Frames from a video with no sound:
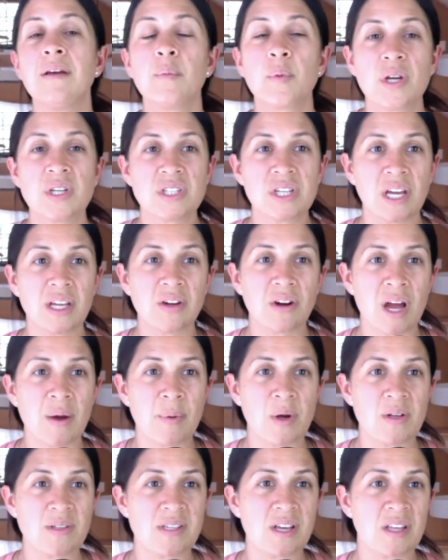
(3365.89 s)
Appreciate your
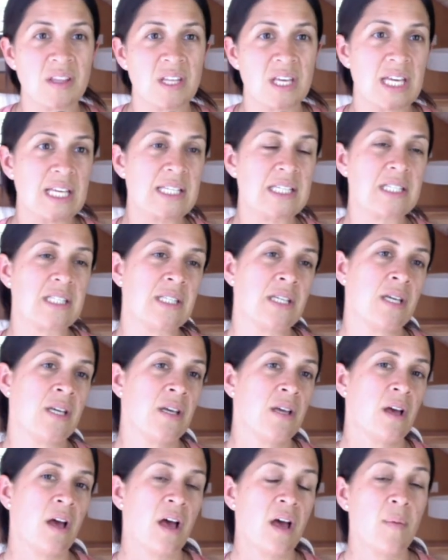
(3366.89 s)
eyeballs on this.
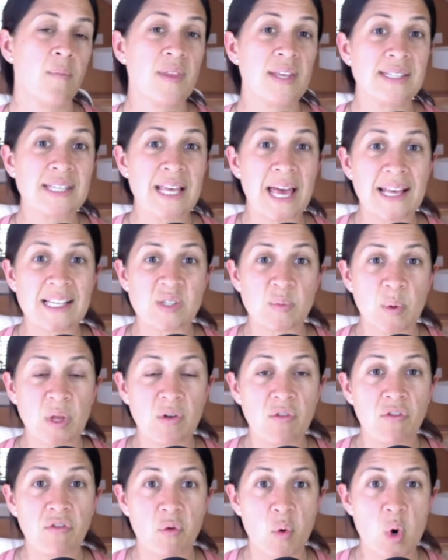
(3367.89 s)
Um, this has
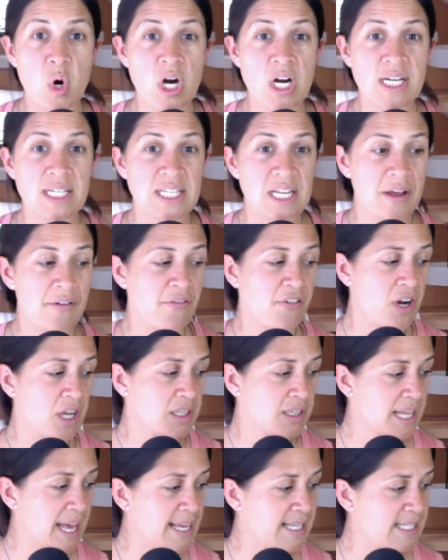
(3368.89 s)
been four
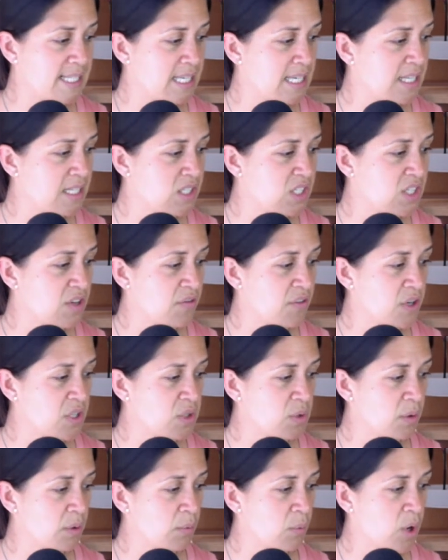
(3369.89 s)
different lessons. The
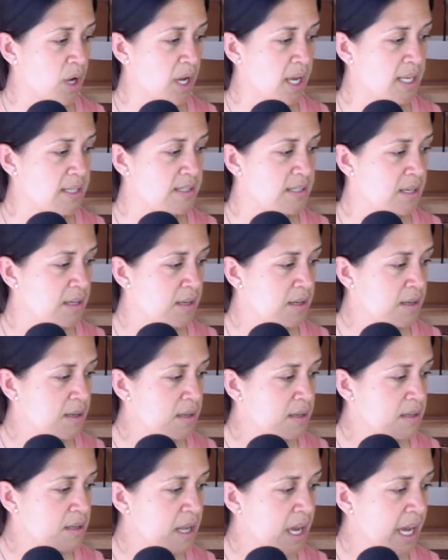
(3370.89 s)
first one was
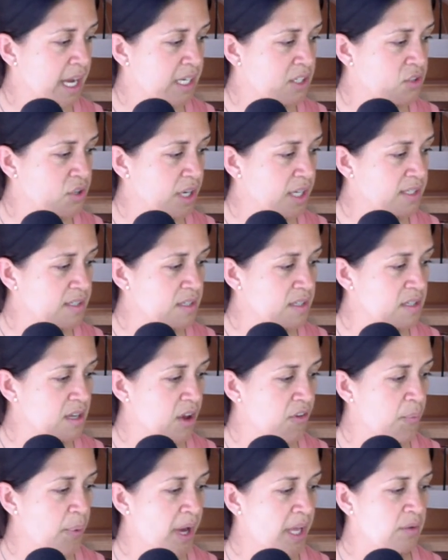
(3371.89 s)
nine tricks to
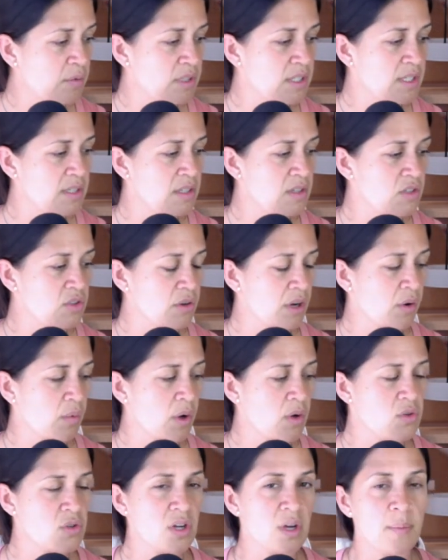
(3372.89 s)
solve potty resistance during
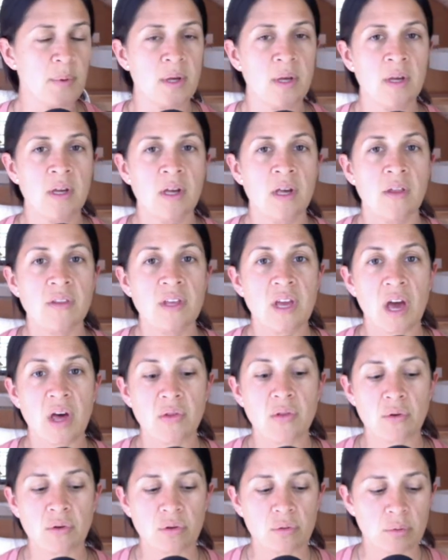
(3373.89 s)
a road trip. The
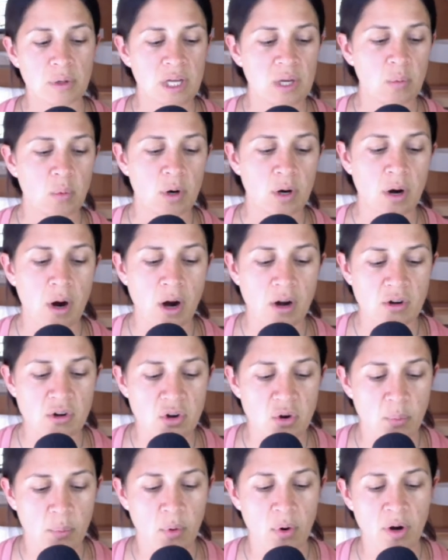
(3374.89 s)
other three were our
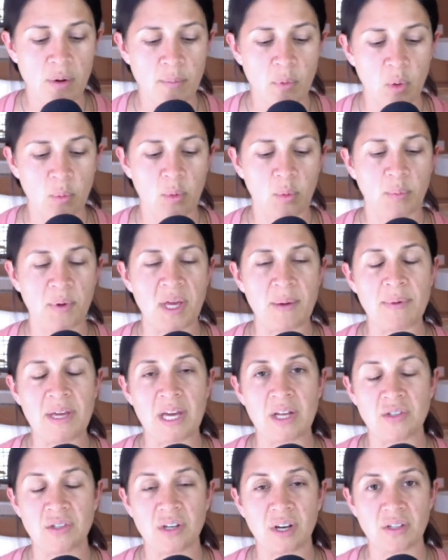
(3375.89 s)
newborn, mobile
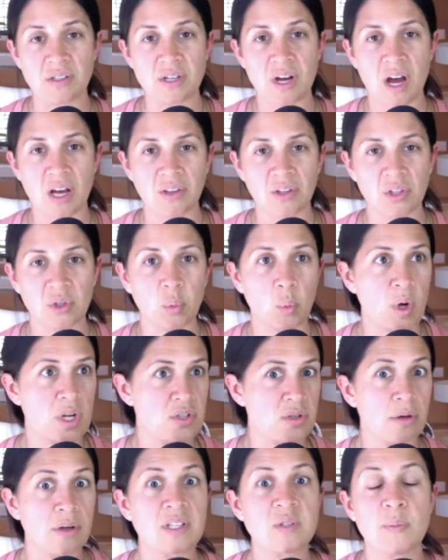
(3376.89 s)
baby, and young toddler,
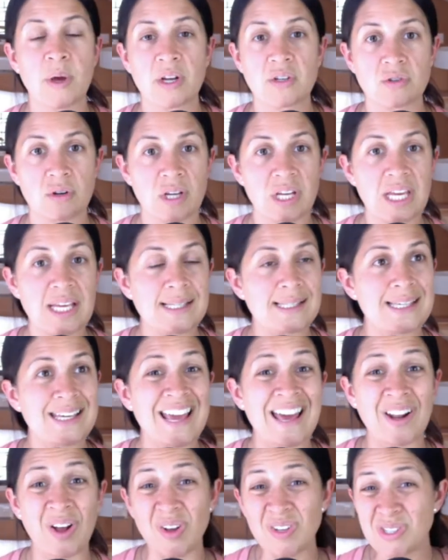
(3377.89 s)
what to expect during
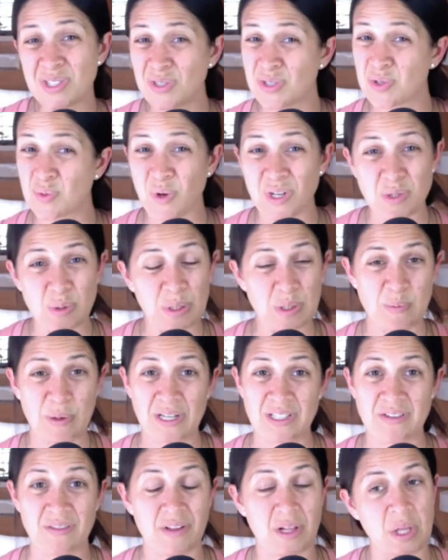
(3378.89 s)
EC, and also just what to
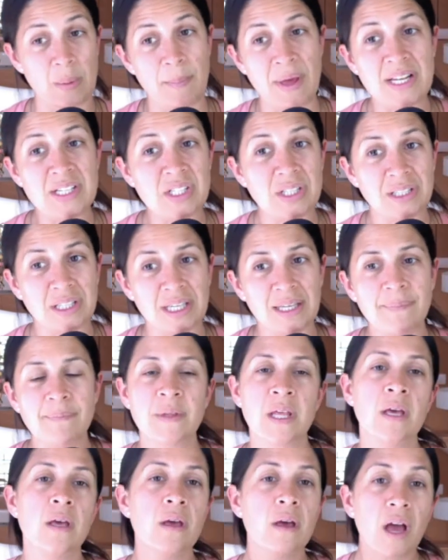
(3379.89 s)
expect developmentally.
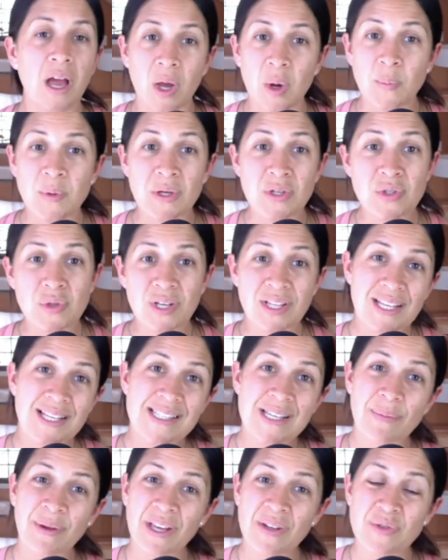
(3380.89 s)
I hope you enjoyed
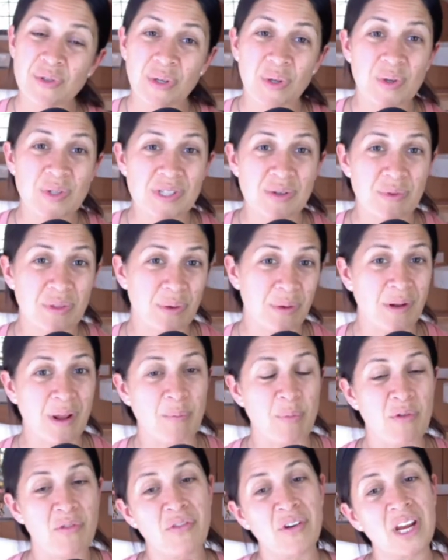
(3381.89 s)
this. I'm Andrea Olson with Go
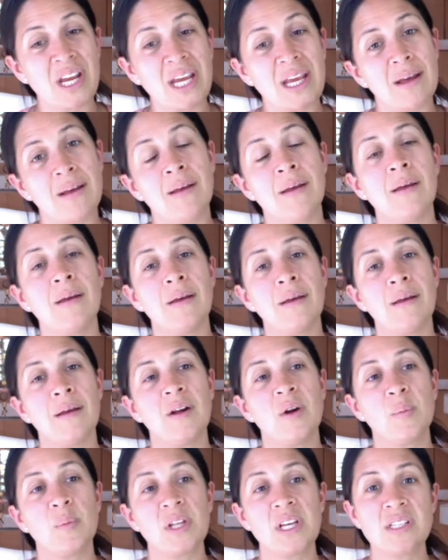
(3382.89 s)
Diaper Free
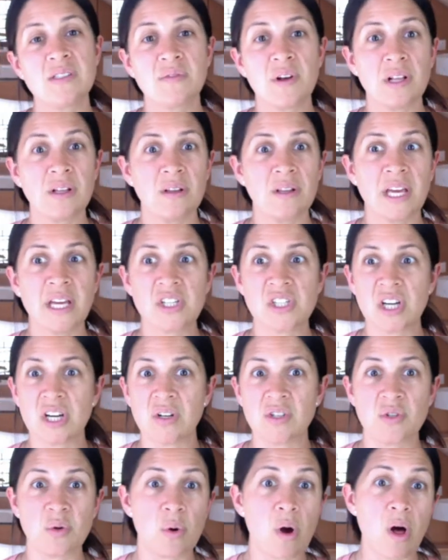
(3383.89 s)
please follow, like,
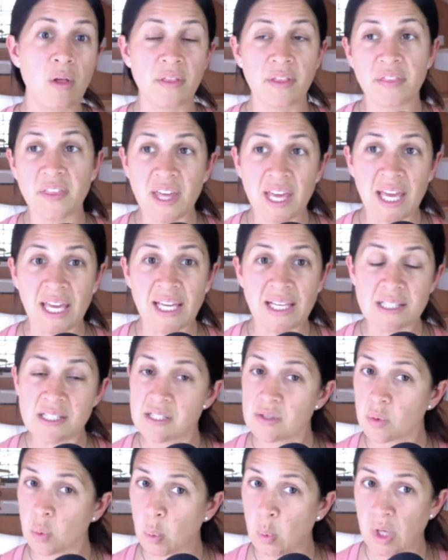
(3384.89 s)
share, do all the
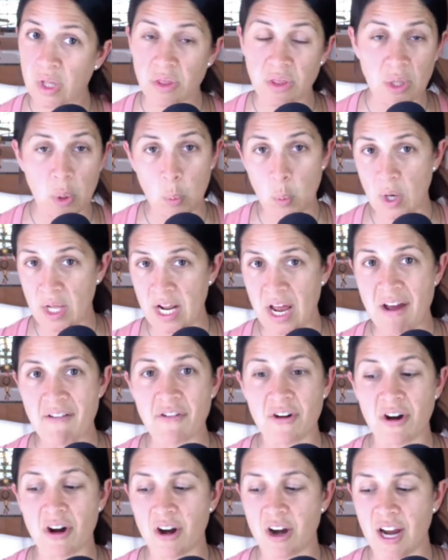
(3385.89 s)
things with
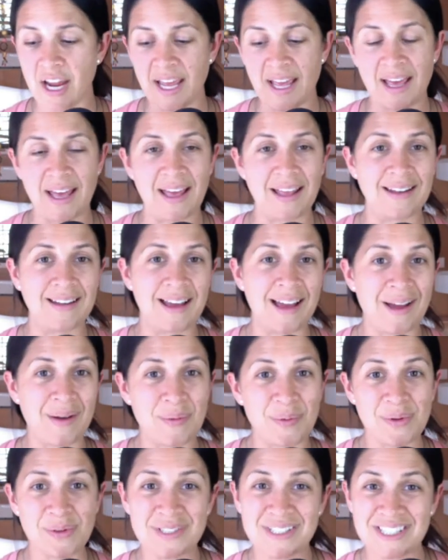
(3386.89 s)
whatever. And
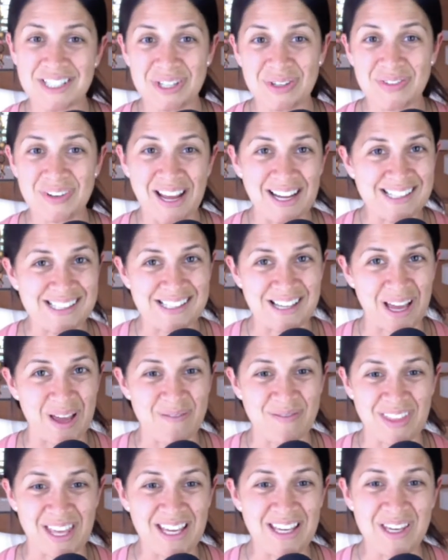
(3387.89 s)
I will see you next
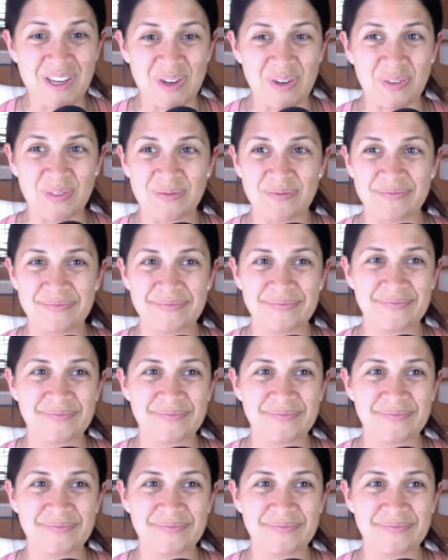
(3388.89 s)
time. Thank you.